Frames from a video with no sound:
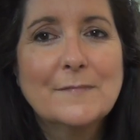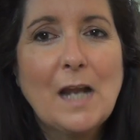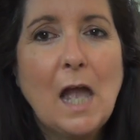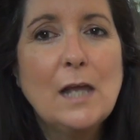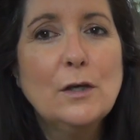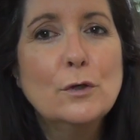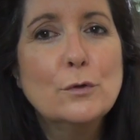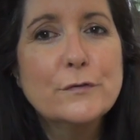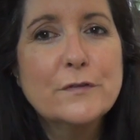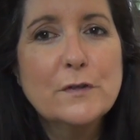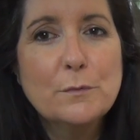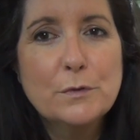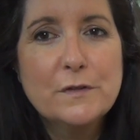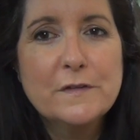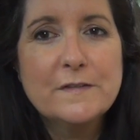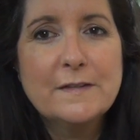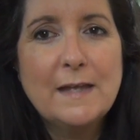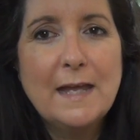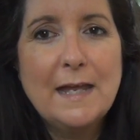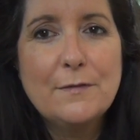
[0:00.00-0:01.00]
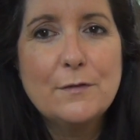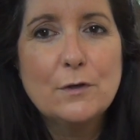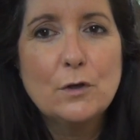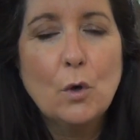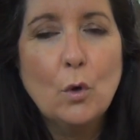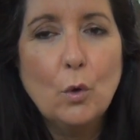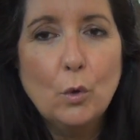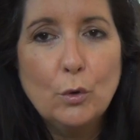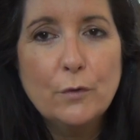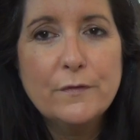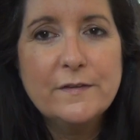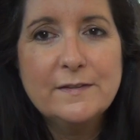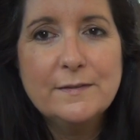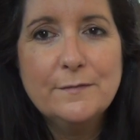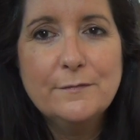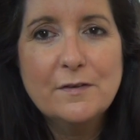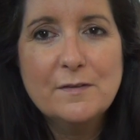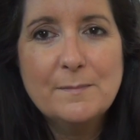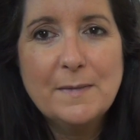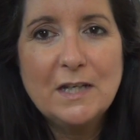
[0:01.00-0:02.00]
I also want to say that all this
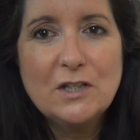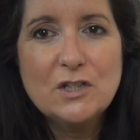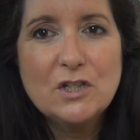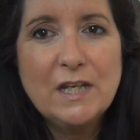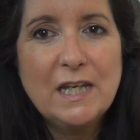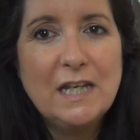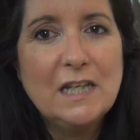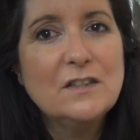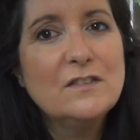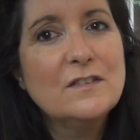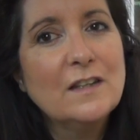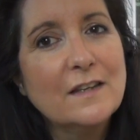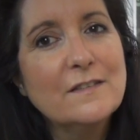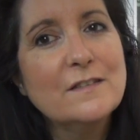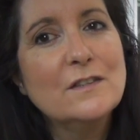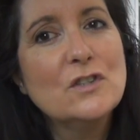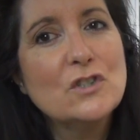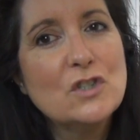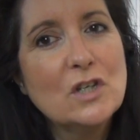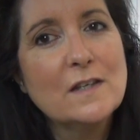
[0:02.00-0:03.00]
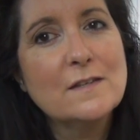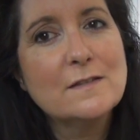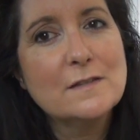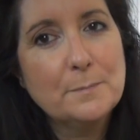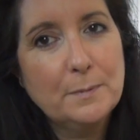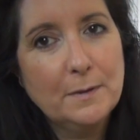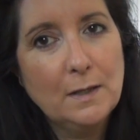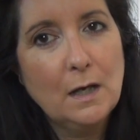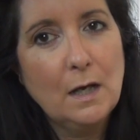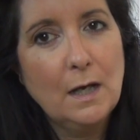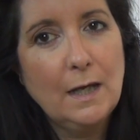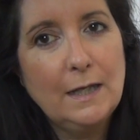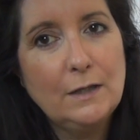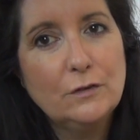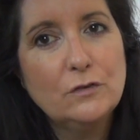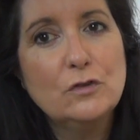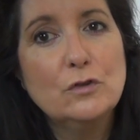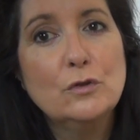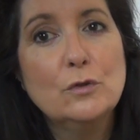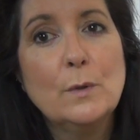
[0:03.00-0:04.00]
information here doesn't just
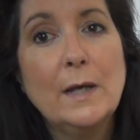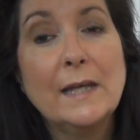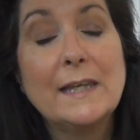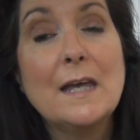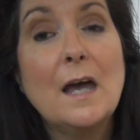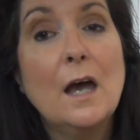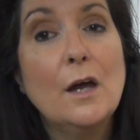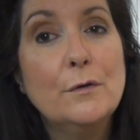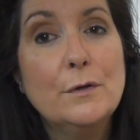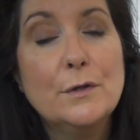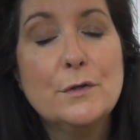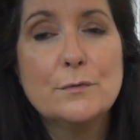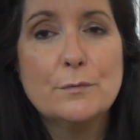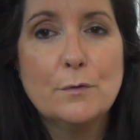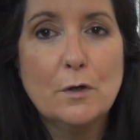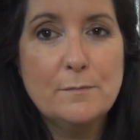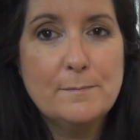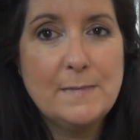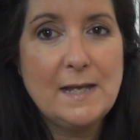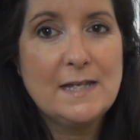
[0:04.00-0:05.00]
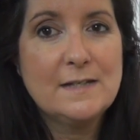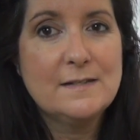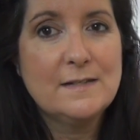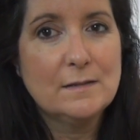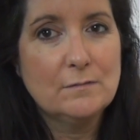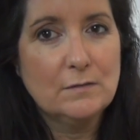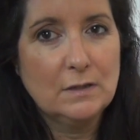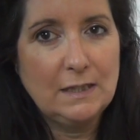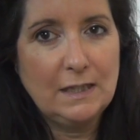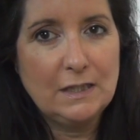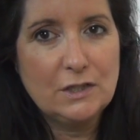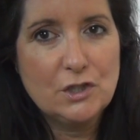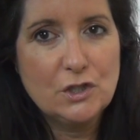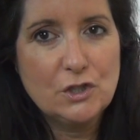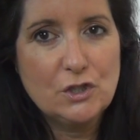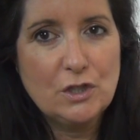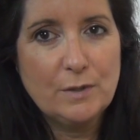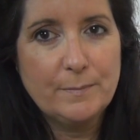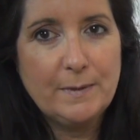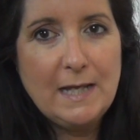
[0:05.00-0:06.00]
apply to a current romantic
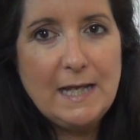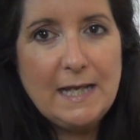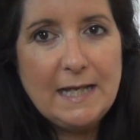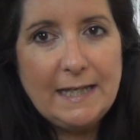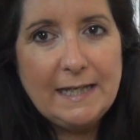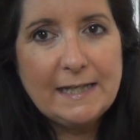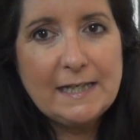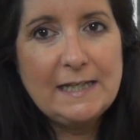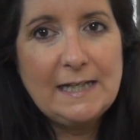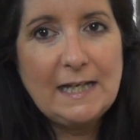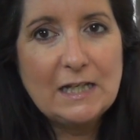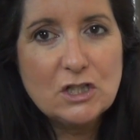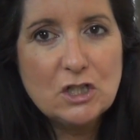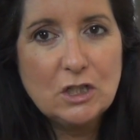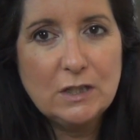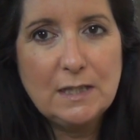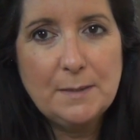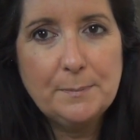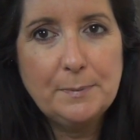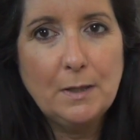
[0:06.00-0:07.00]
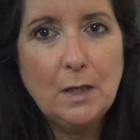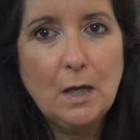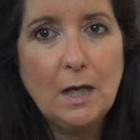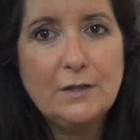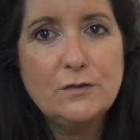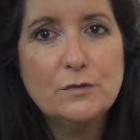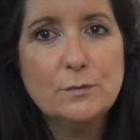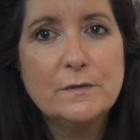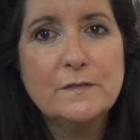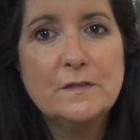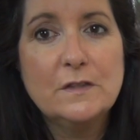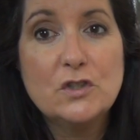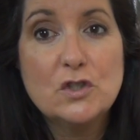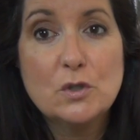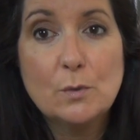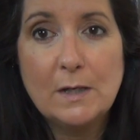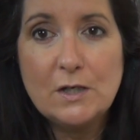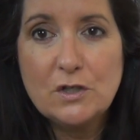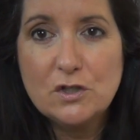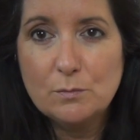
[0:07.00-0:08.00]
relationship. It can actually apply to a
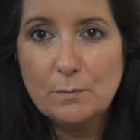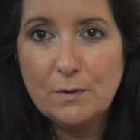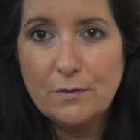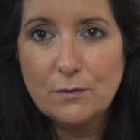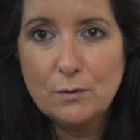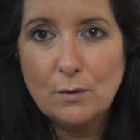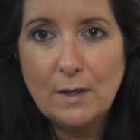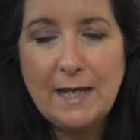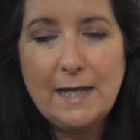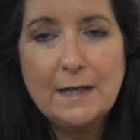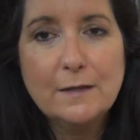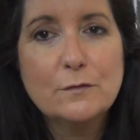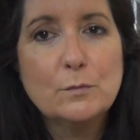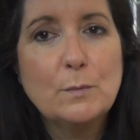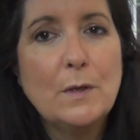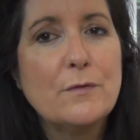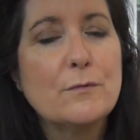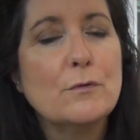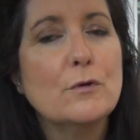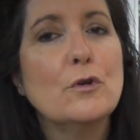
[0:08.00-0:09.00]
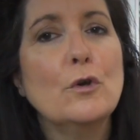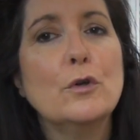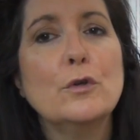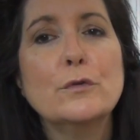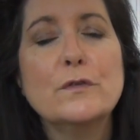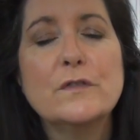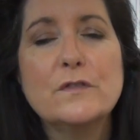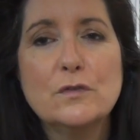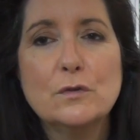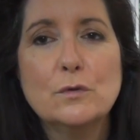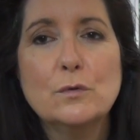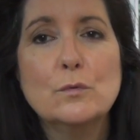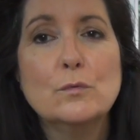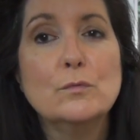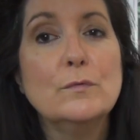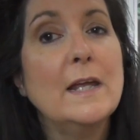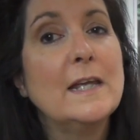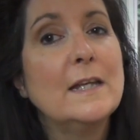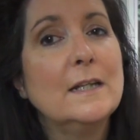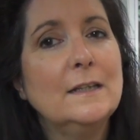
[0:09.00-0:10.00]
situation with your ex, whether or not you're still
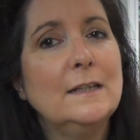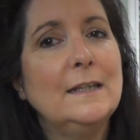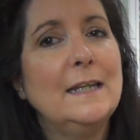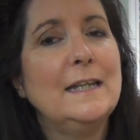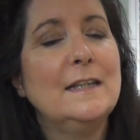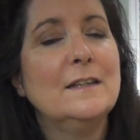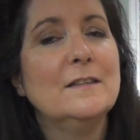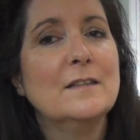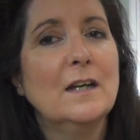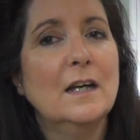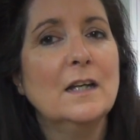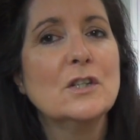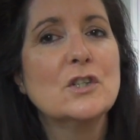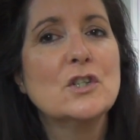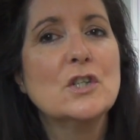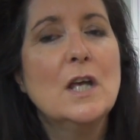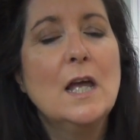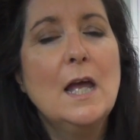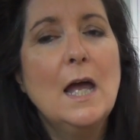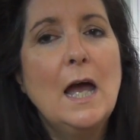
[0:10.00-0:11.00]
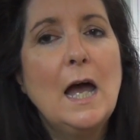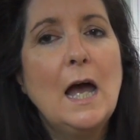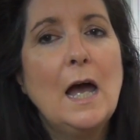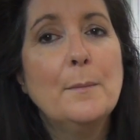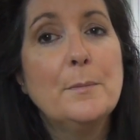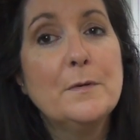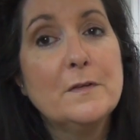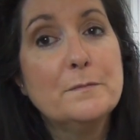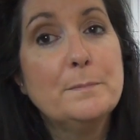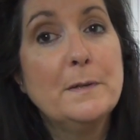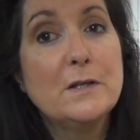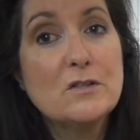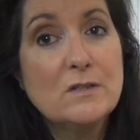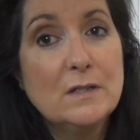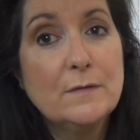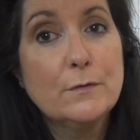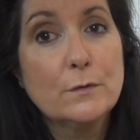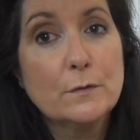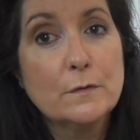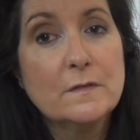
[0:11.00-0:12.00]
regularly in touch, but
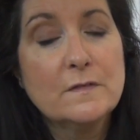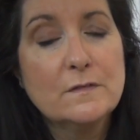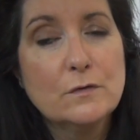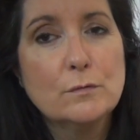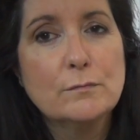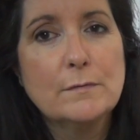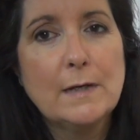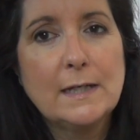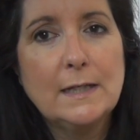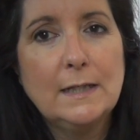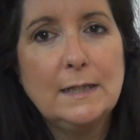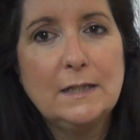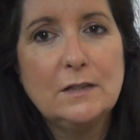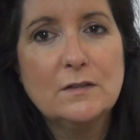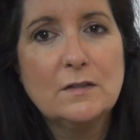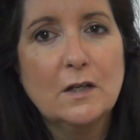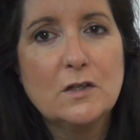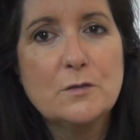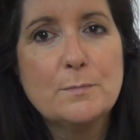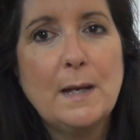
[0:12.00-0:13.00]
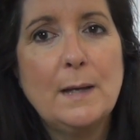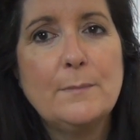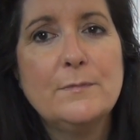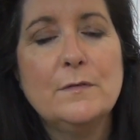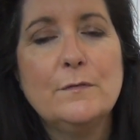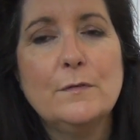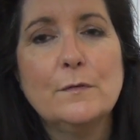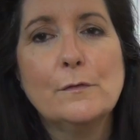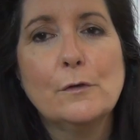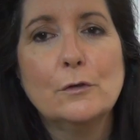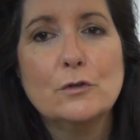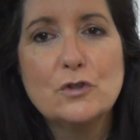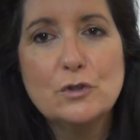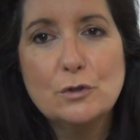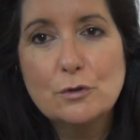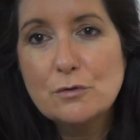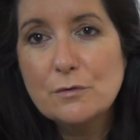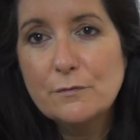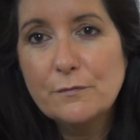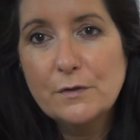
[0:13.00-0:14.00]
especially if you're still regularly in touch, perhaps if you've got
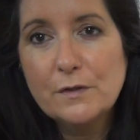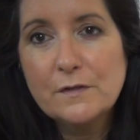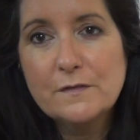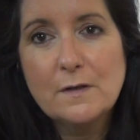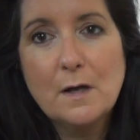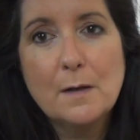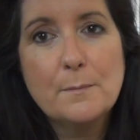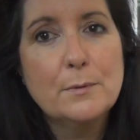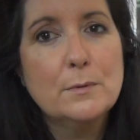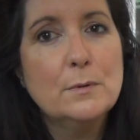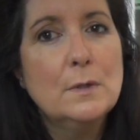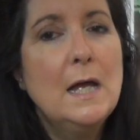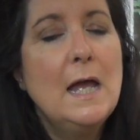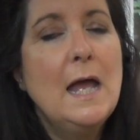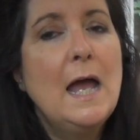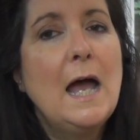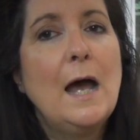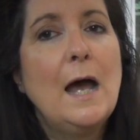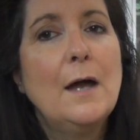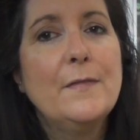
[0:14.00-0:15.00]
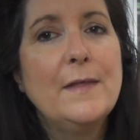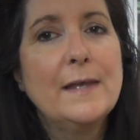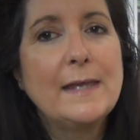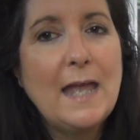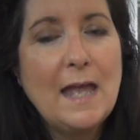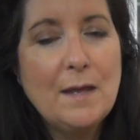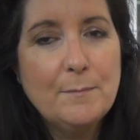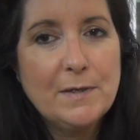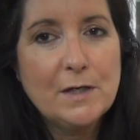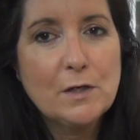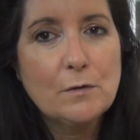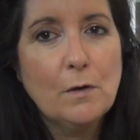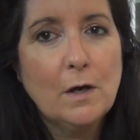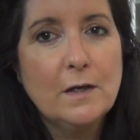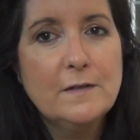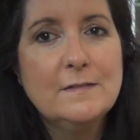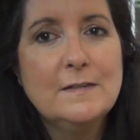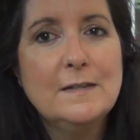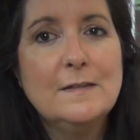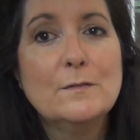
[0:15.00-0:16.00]
children, for example, there can be
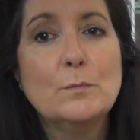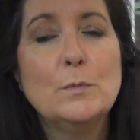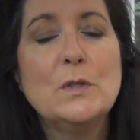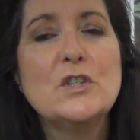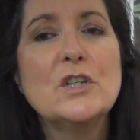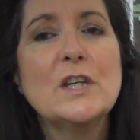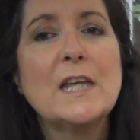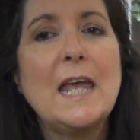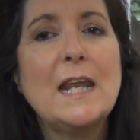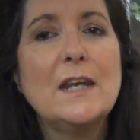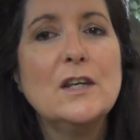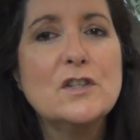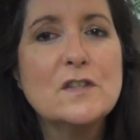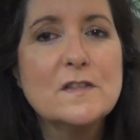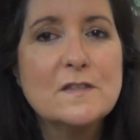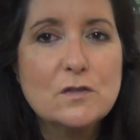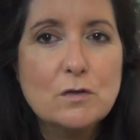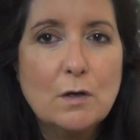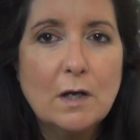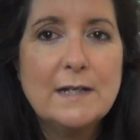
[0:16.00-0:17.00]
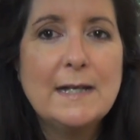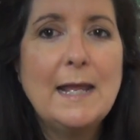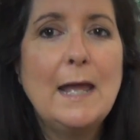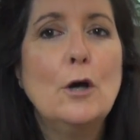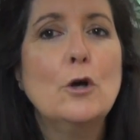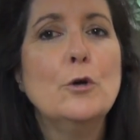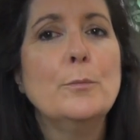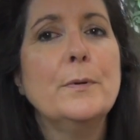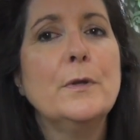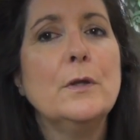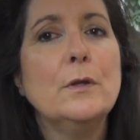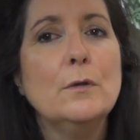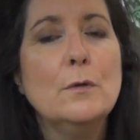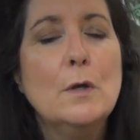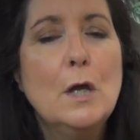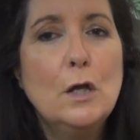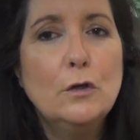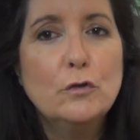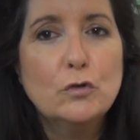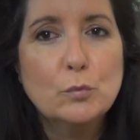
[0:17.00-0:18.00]
crises, which again are just trying to help
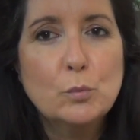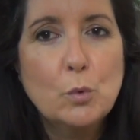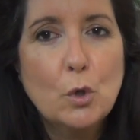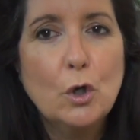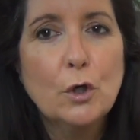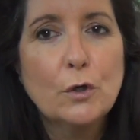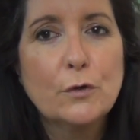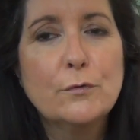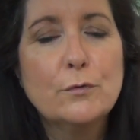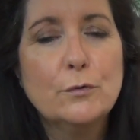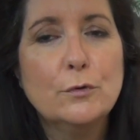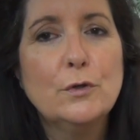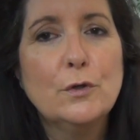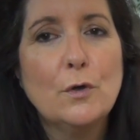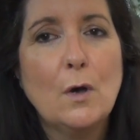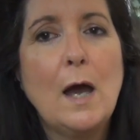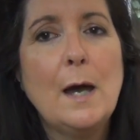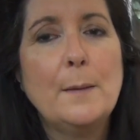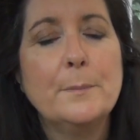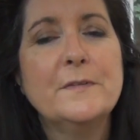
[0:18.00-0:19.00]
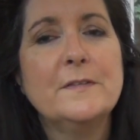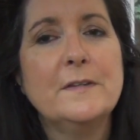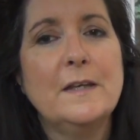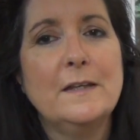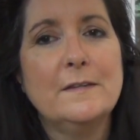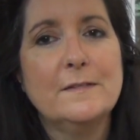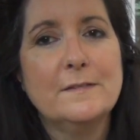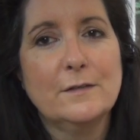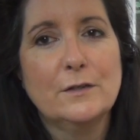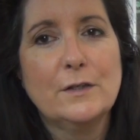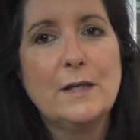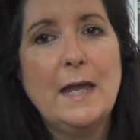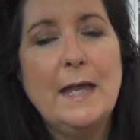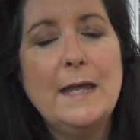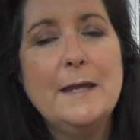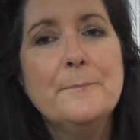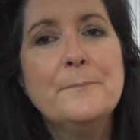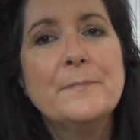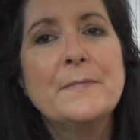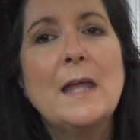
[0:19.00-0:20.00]
you to work through your upsets,
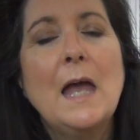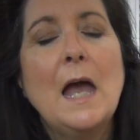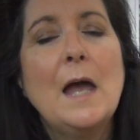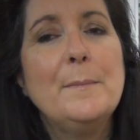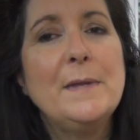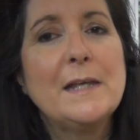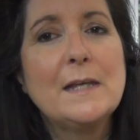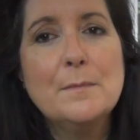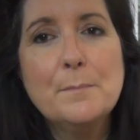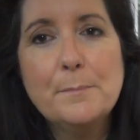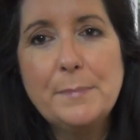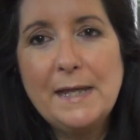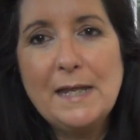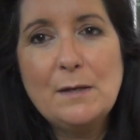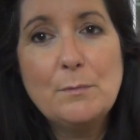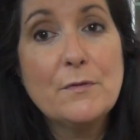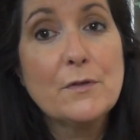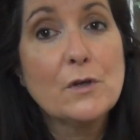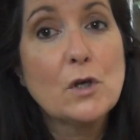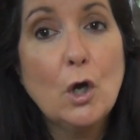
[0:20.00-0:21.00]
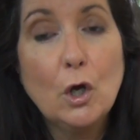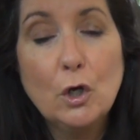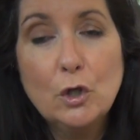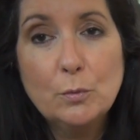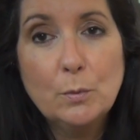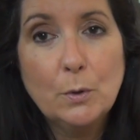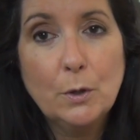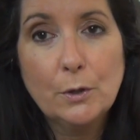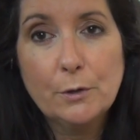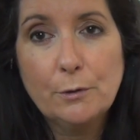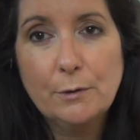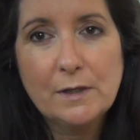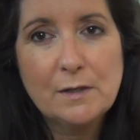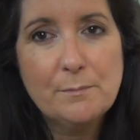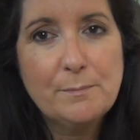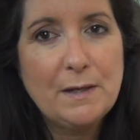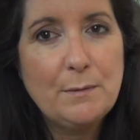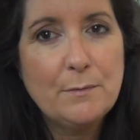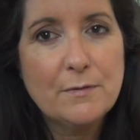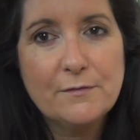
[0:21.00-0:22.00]
okay? It can be with a co-worker, it
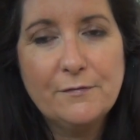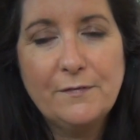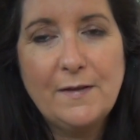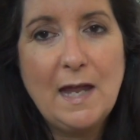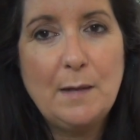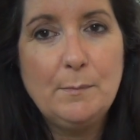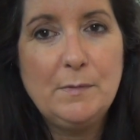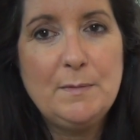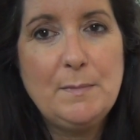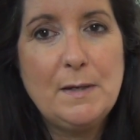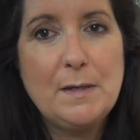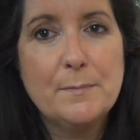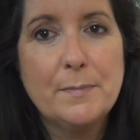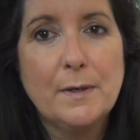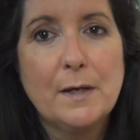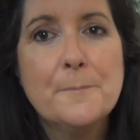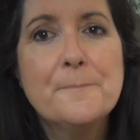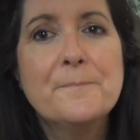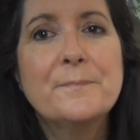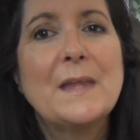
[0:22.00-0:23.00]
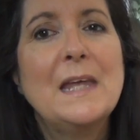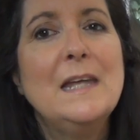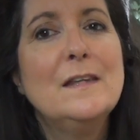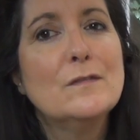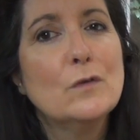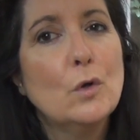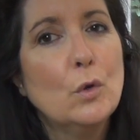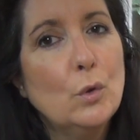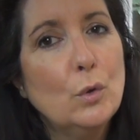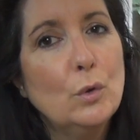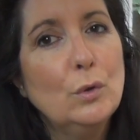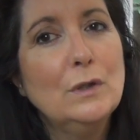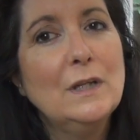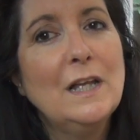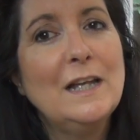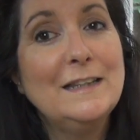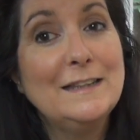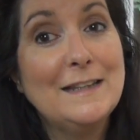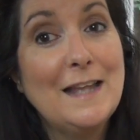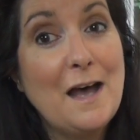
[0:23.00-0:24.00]
can be with a family member. It's
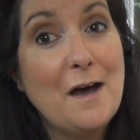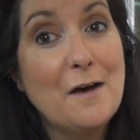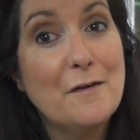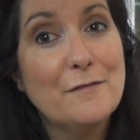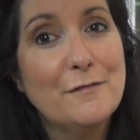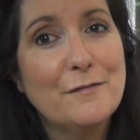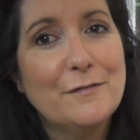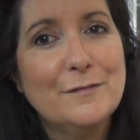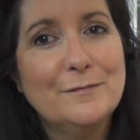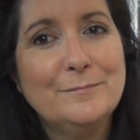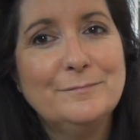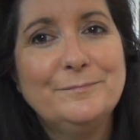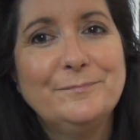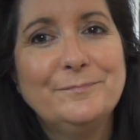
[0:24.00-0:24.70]
all love.